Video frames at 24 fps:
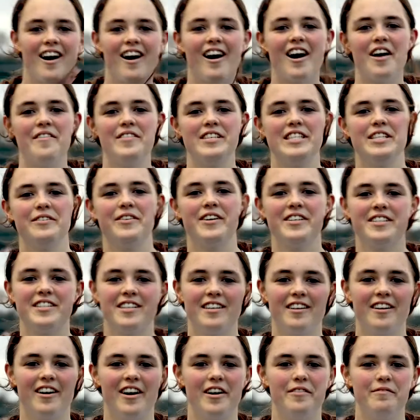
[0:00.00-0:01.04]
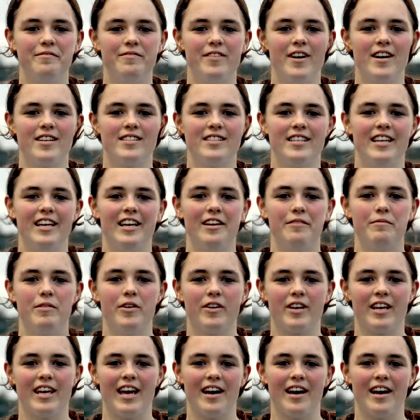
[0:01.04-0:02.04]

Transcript: I'm Izzy Wilson, I'm first team hockey